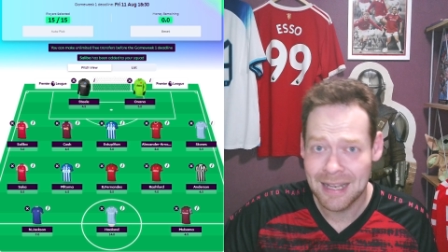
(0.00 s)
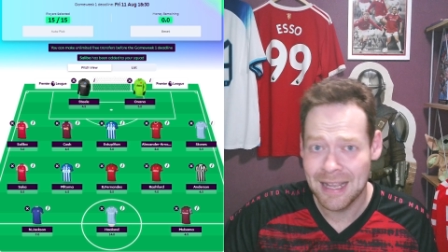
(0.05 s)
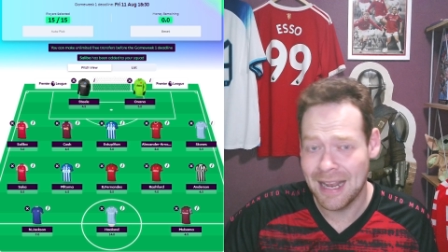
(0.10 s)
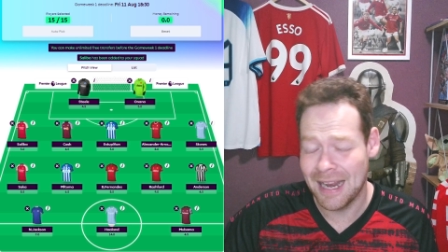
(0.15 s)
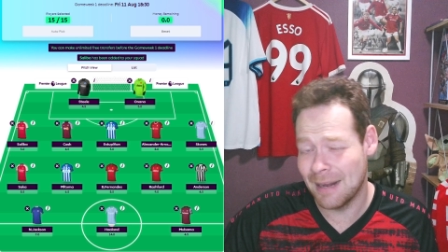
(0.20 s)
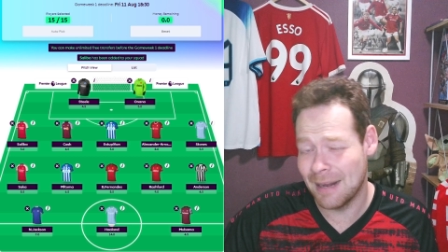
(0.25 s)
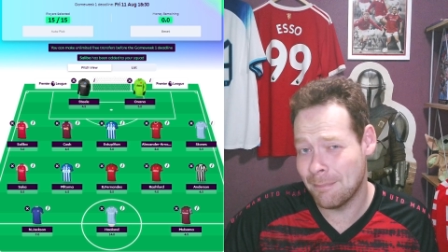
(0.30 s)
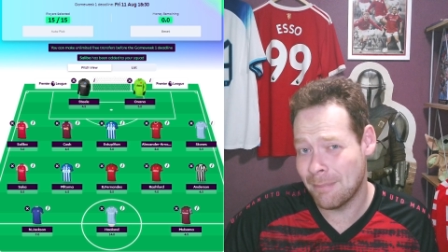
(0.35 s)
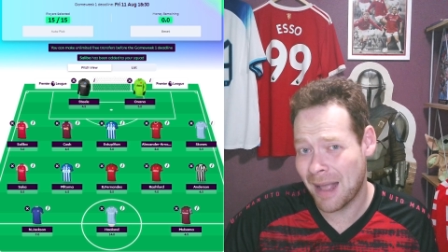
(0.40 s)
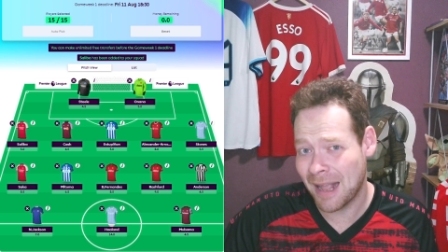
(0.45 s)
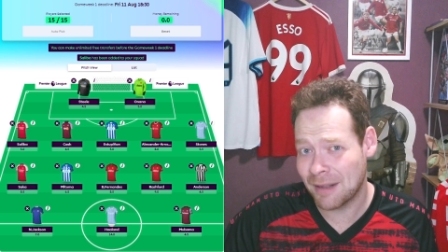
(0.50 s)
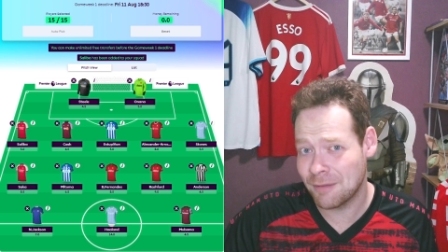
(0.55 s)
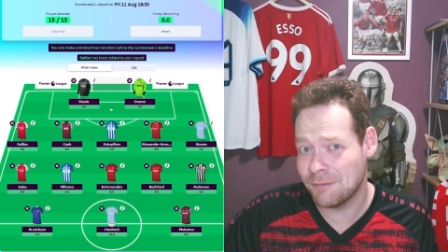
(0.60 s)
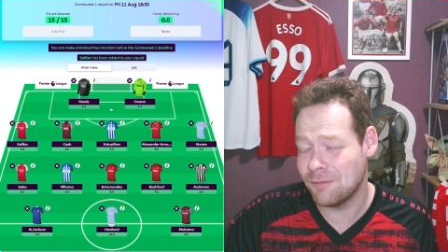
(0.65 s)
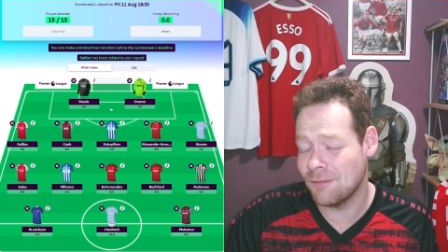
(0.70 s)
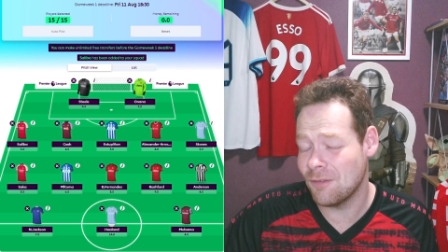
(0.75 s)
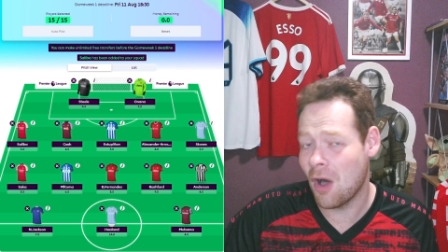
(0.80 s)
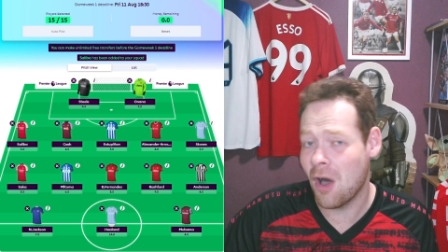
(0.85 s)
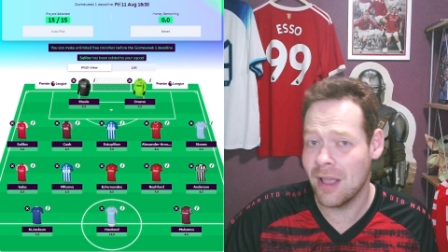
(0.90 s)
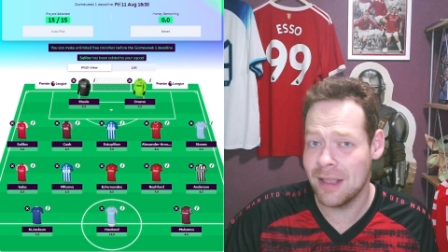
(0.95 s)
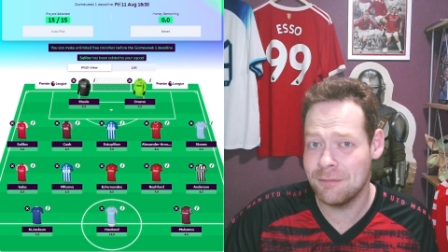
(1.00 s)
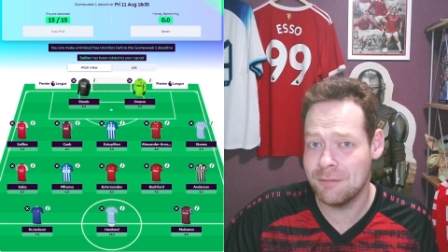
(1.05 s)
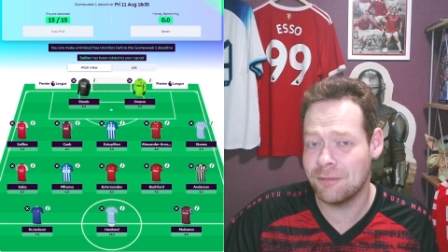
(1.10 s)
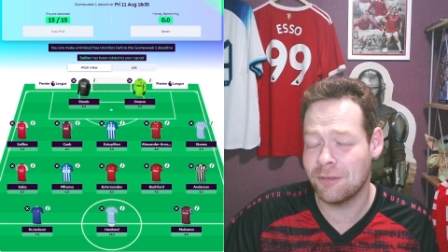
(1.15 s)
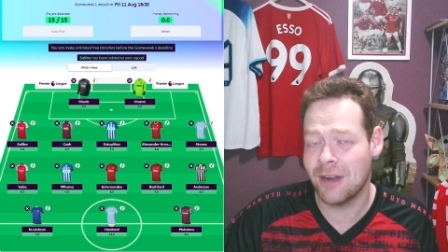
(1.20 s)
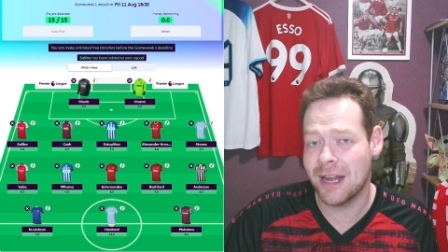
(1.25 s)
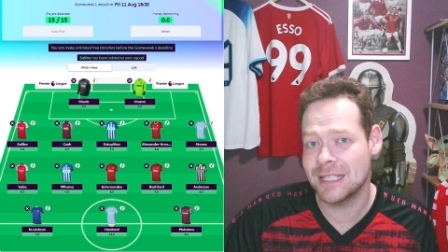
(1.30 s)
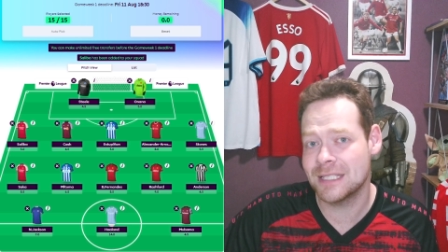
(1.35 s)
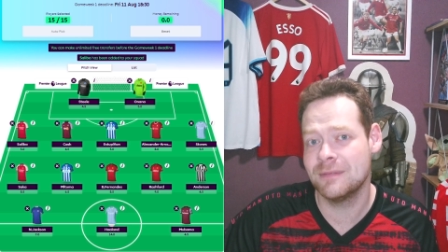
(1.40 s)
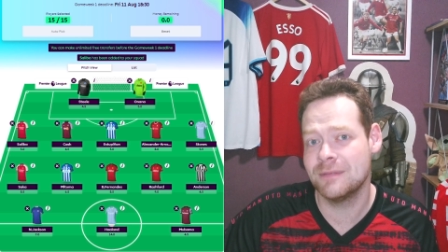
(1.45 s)
in a back 5 for
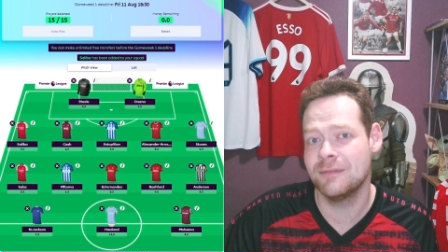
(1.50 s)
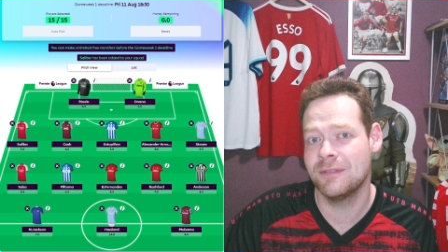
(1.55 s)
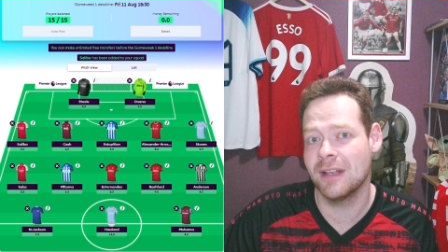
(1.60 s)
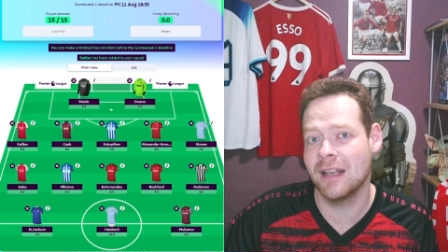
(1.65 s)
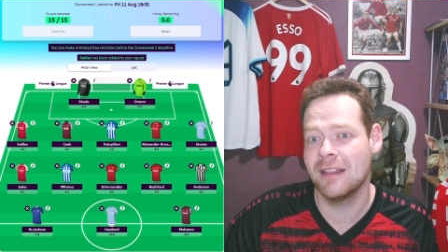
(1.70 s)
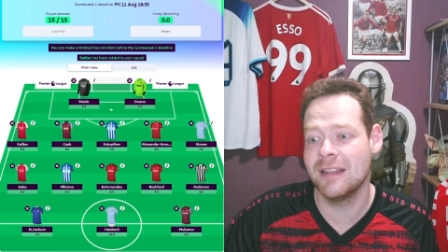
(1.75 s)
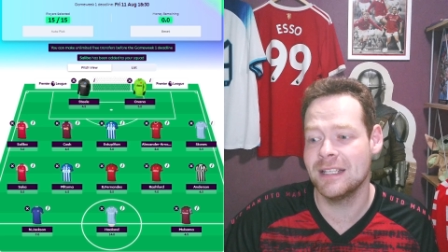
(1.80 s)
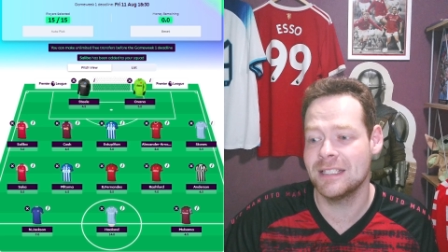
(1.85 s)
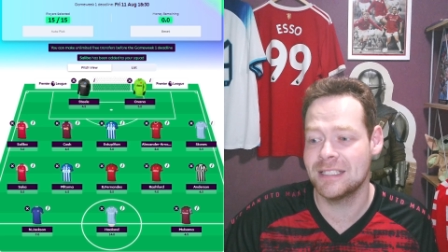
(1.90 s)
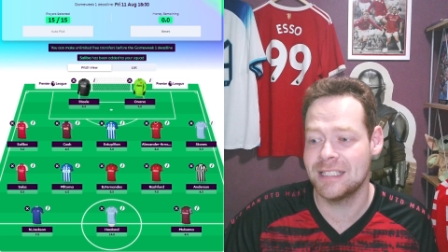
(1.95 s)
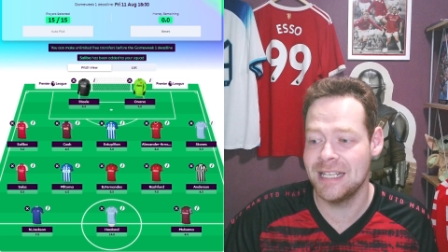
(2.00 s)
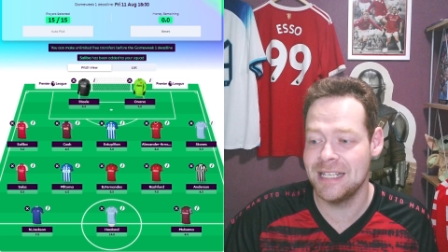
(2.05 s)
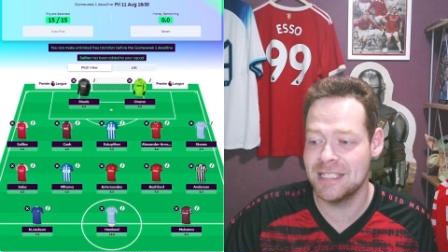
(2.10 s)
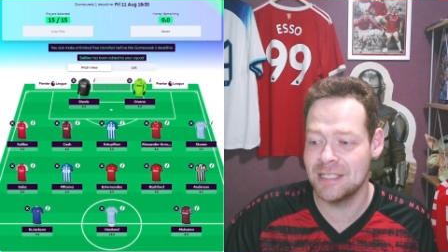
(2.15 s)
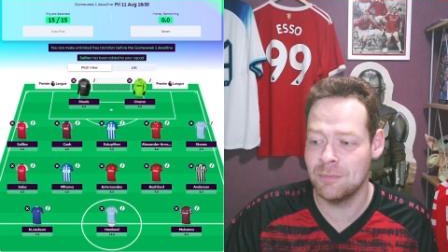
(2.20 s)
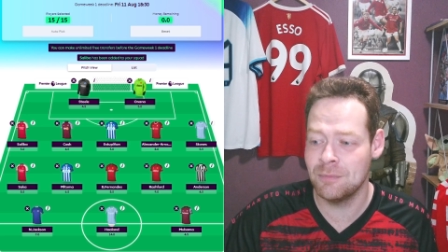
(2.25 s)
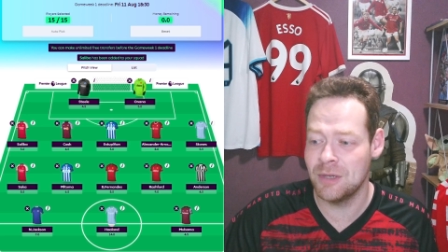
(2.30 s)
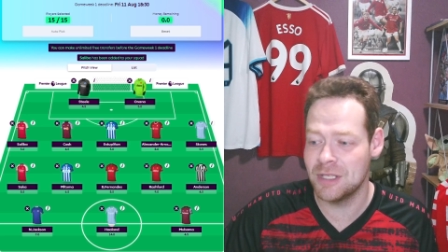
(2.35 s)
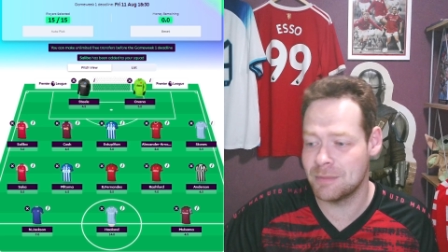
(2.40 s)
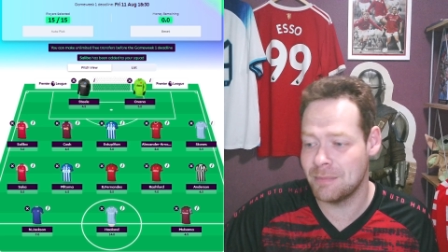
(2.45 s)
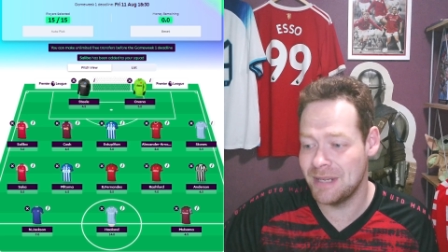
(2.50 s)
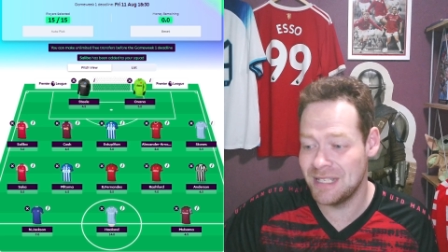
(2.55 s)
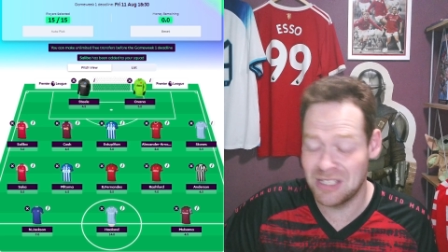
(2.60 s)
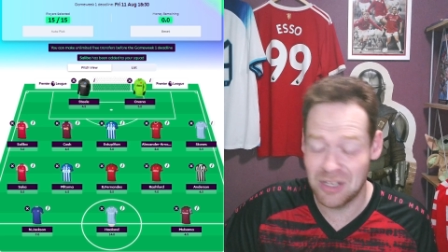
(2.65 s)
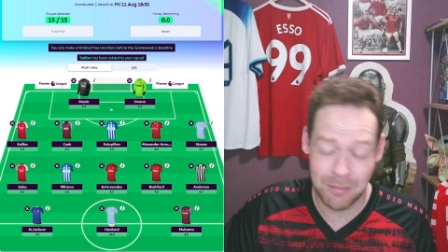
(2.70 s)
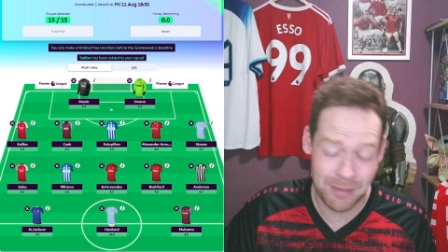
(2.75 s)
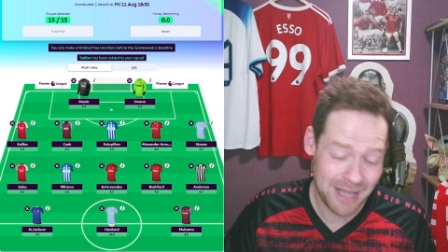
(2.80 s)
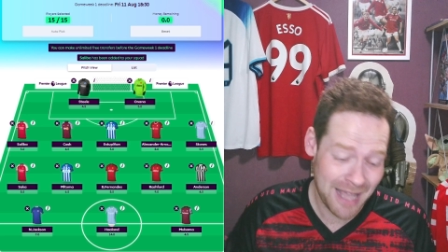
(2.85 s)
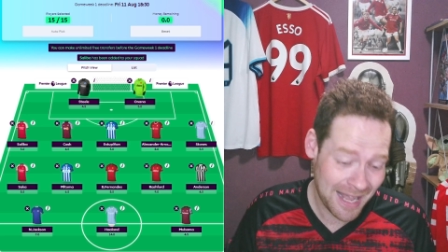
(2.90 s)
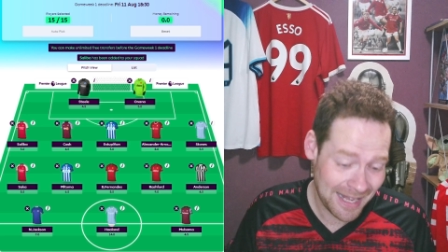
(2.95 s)
Aston Villa this season, which means he'll
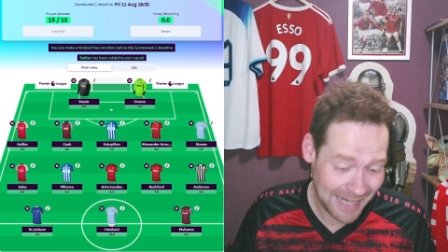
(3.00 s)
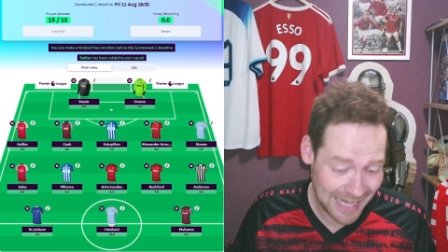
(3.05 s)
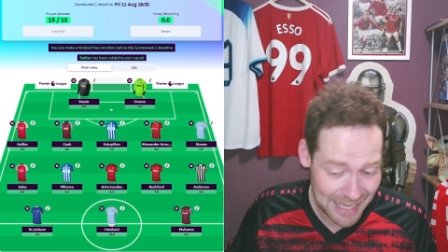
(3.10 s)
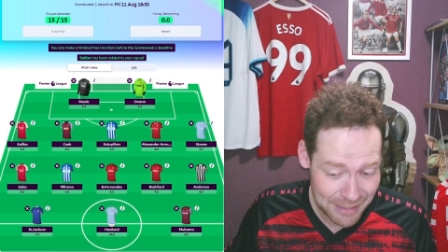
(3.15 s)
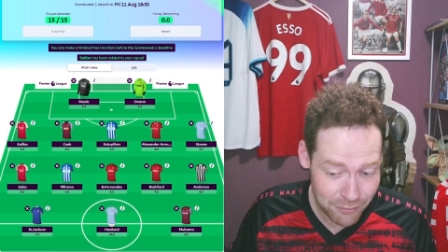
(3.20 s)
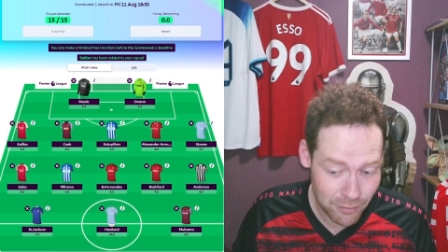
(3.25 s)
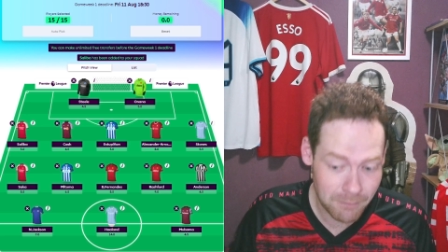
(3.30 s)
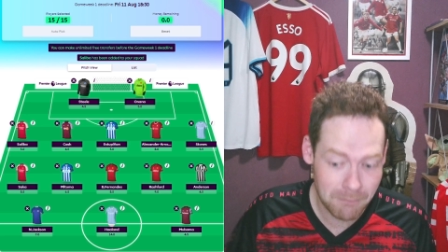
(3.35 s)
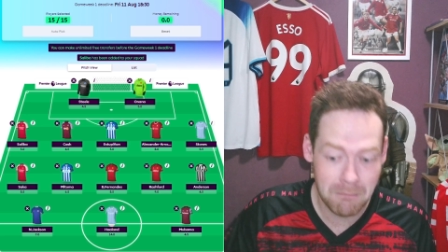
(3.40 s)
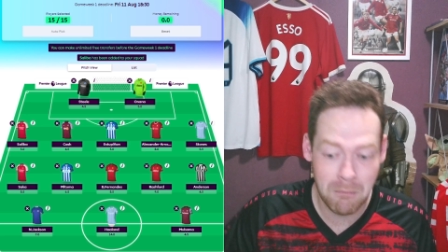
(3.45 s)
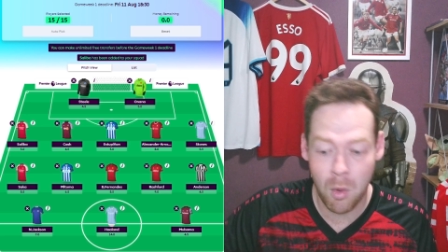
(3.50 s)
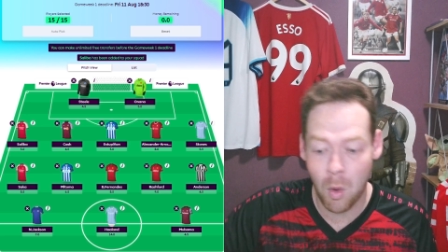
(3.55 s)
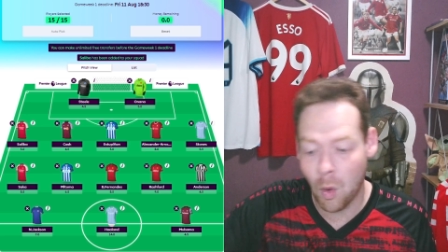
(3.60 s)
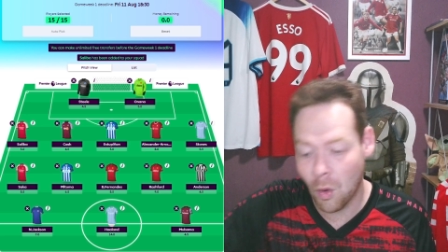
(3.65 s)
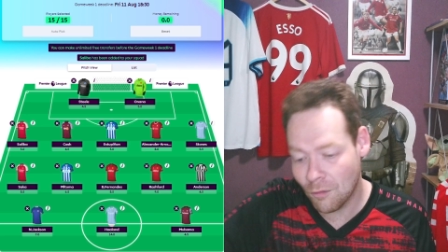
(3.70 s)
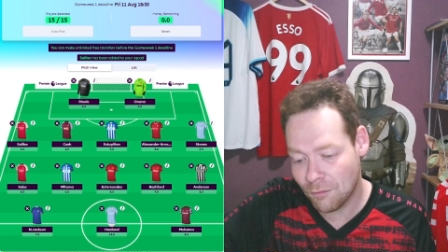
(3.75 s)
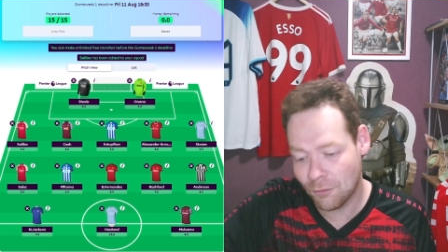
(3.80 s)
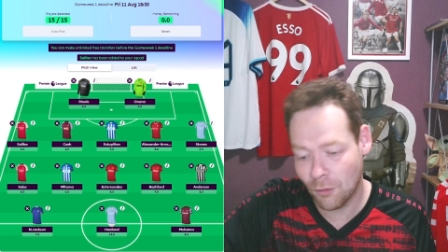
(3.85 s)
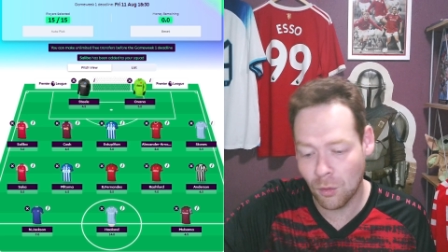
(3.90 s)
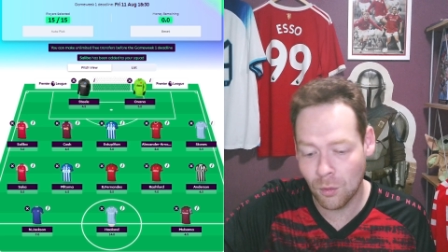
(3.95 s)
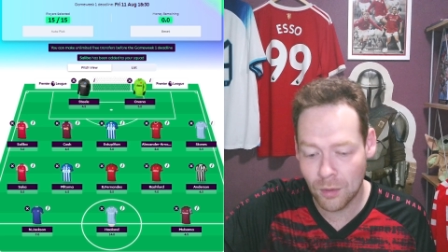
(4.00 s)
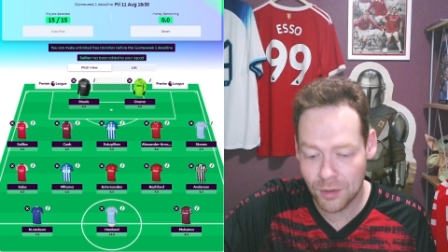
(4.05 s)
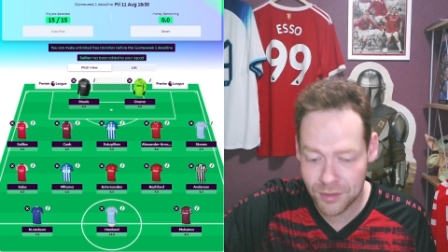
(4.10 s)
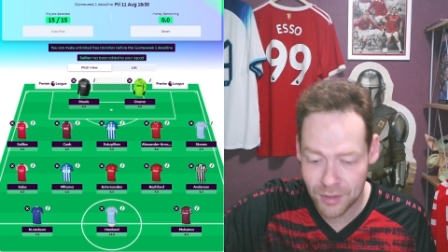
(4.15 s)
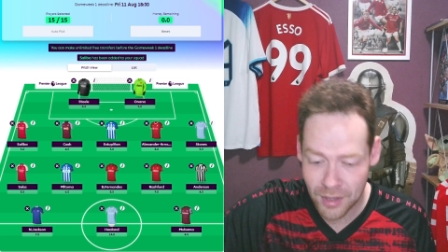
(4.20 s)
be getting even more forward